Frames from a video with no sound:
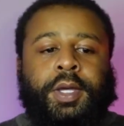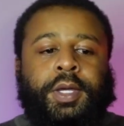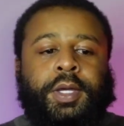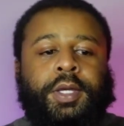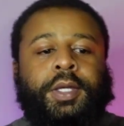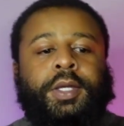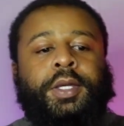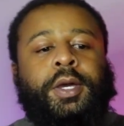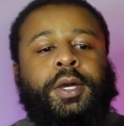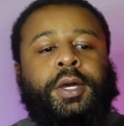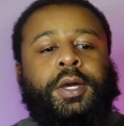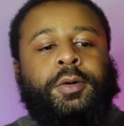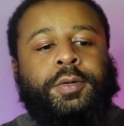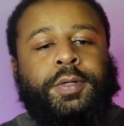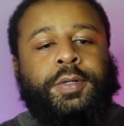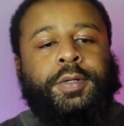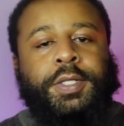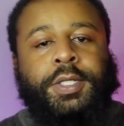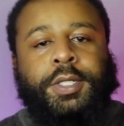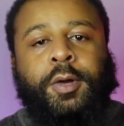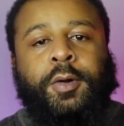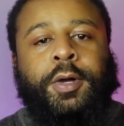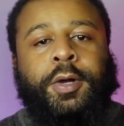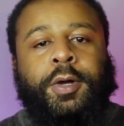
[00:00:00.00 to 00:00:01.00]
Yo, what's
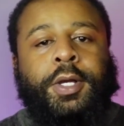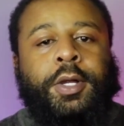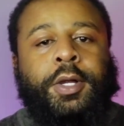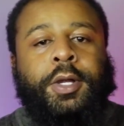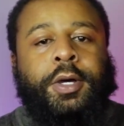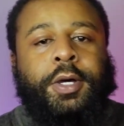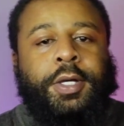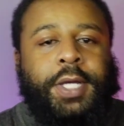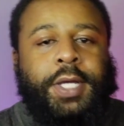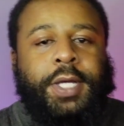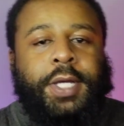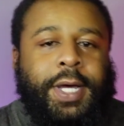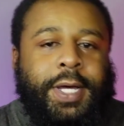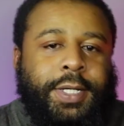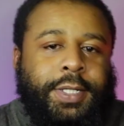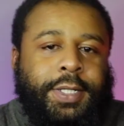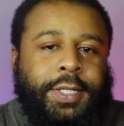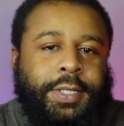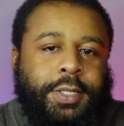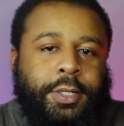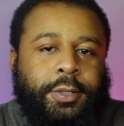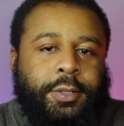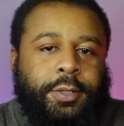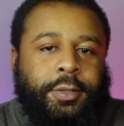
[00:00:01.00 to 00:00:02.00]
going on, y'all?
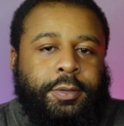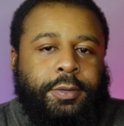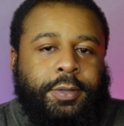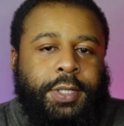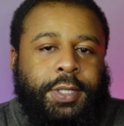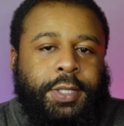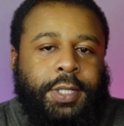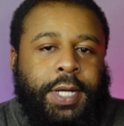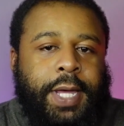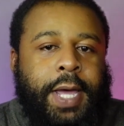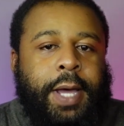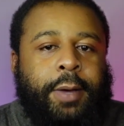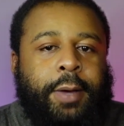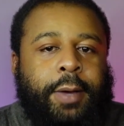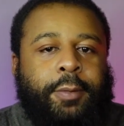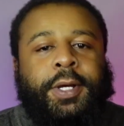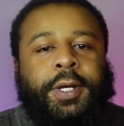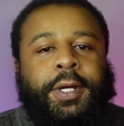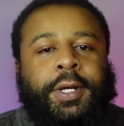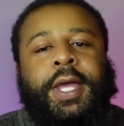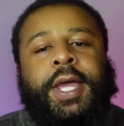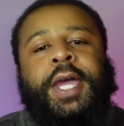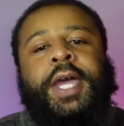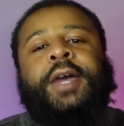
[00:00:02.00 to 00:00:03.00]
So today I want
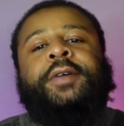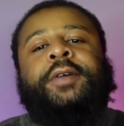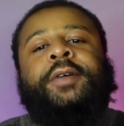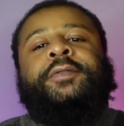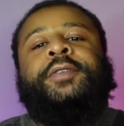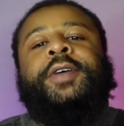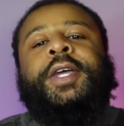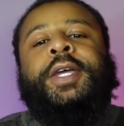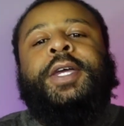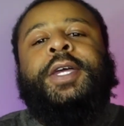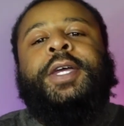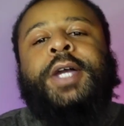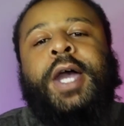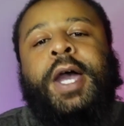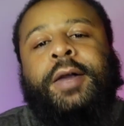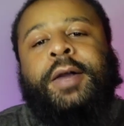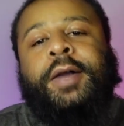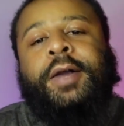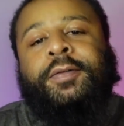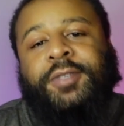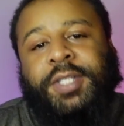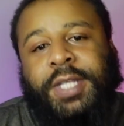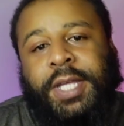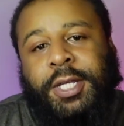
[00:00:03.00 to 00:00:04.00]
to have a
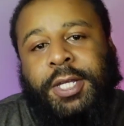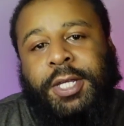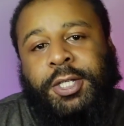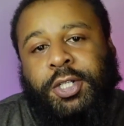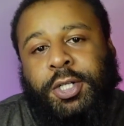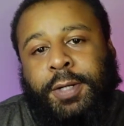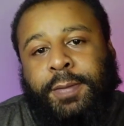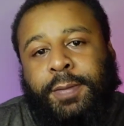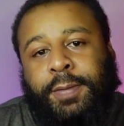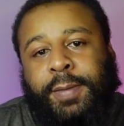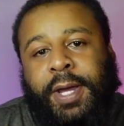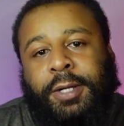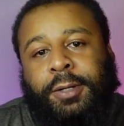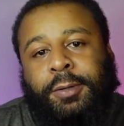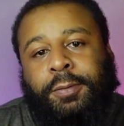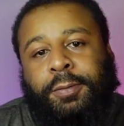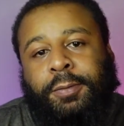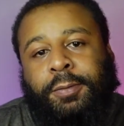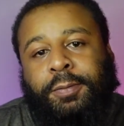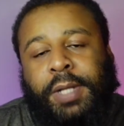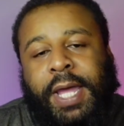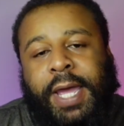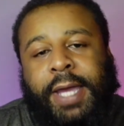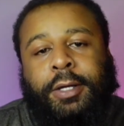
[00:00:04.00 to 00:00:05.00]
conversation
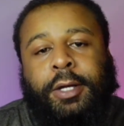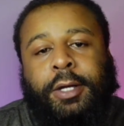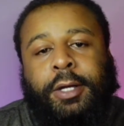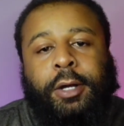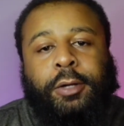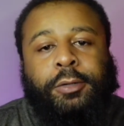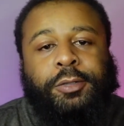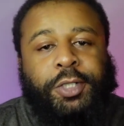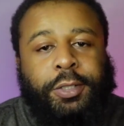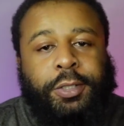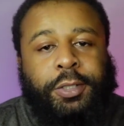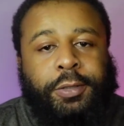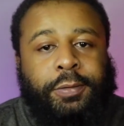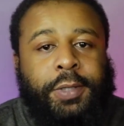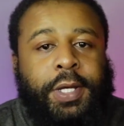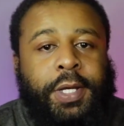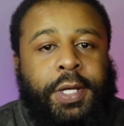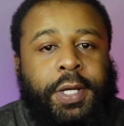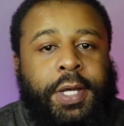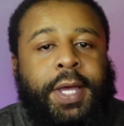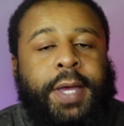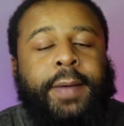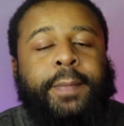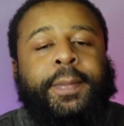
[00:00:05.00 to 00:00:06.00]
about black culture,
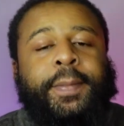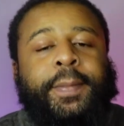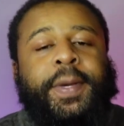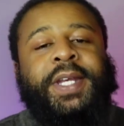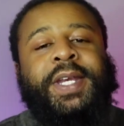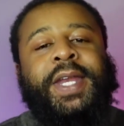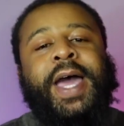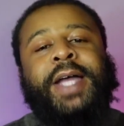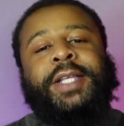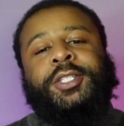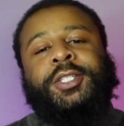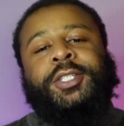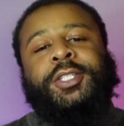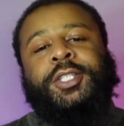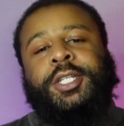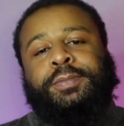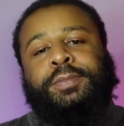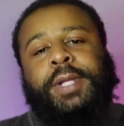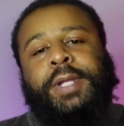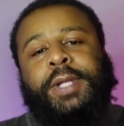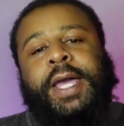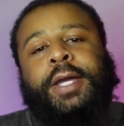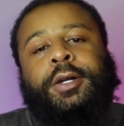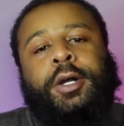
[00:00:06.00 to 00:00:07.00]
but not just
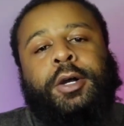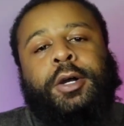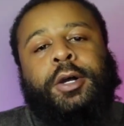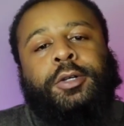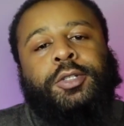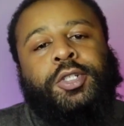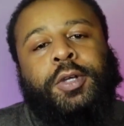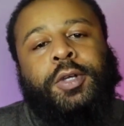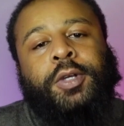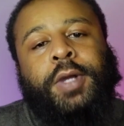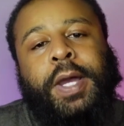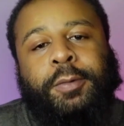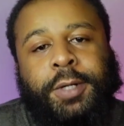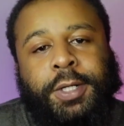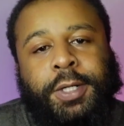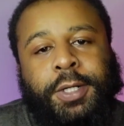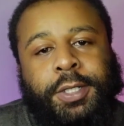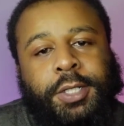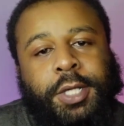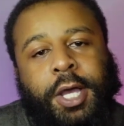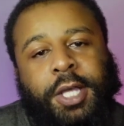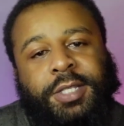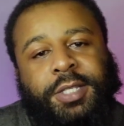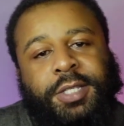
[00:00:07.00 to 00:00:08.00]
black culture. I want
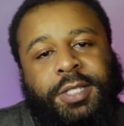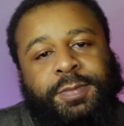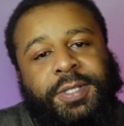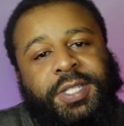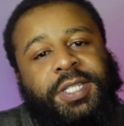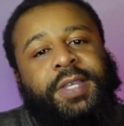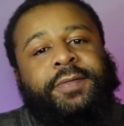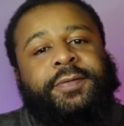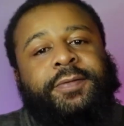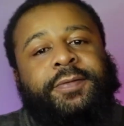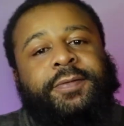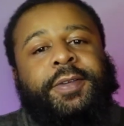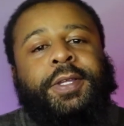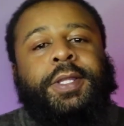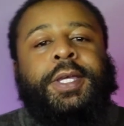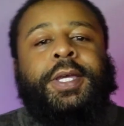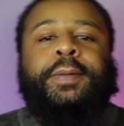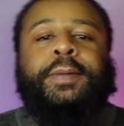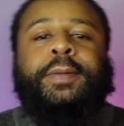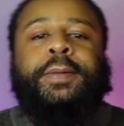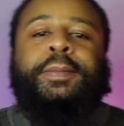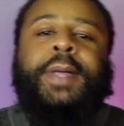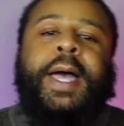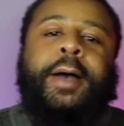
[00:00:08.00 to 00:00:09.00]
to talk specifically
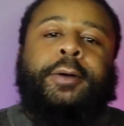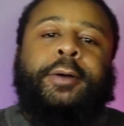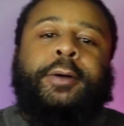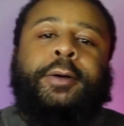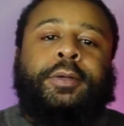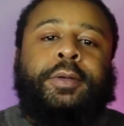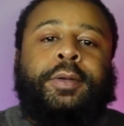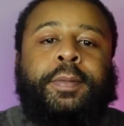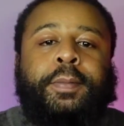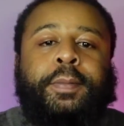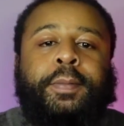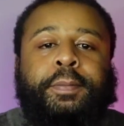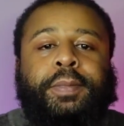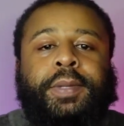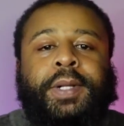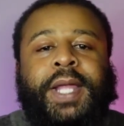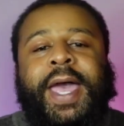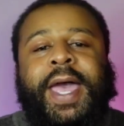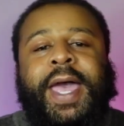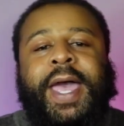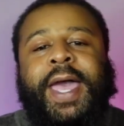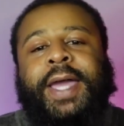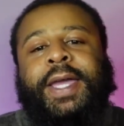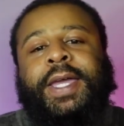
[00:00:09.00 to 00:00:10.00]
about
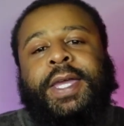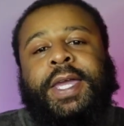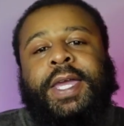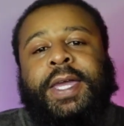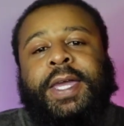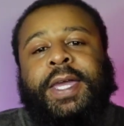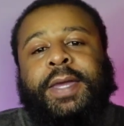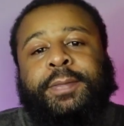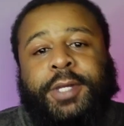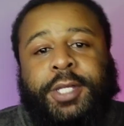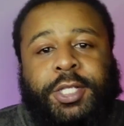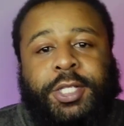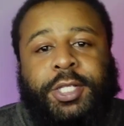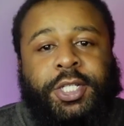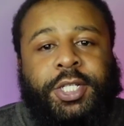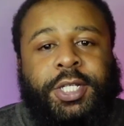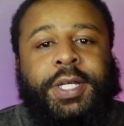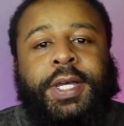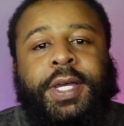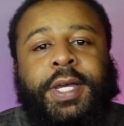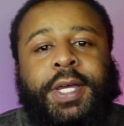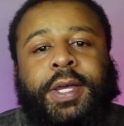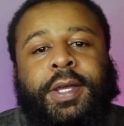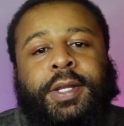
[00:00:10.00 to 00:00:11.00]
black image,
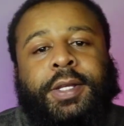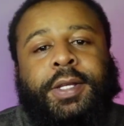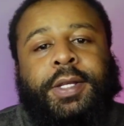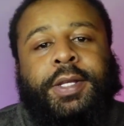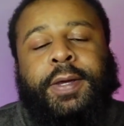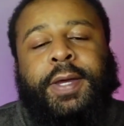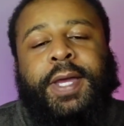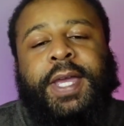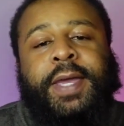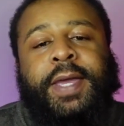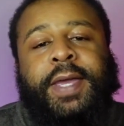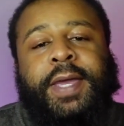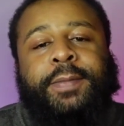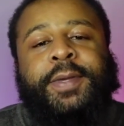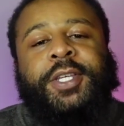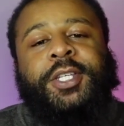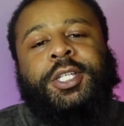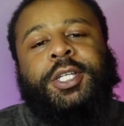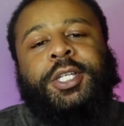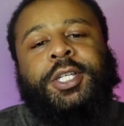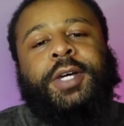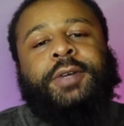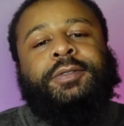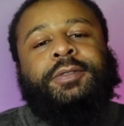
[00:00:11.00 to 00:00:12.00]
the
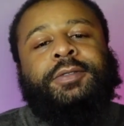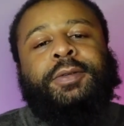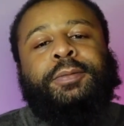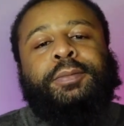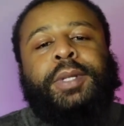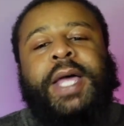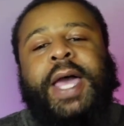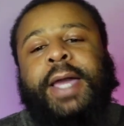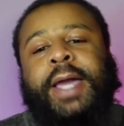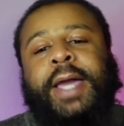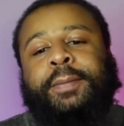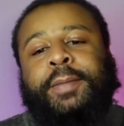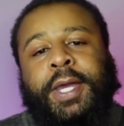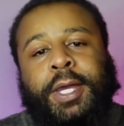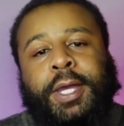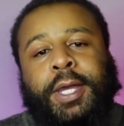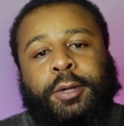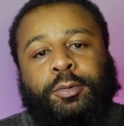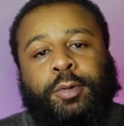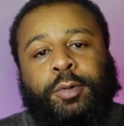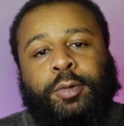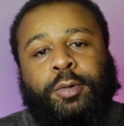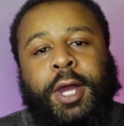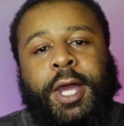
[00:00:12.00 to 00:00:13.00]
image of the black
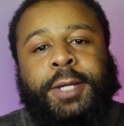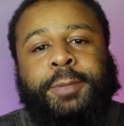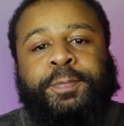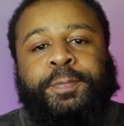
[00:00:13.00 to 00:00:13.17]
man, right?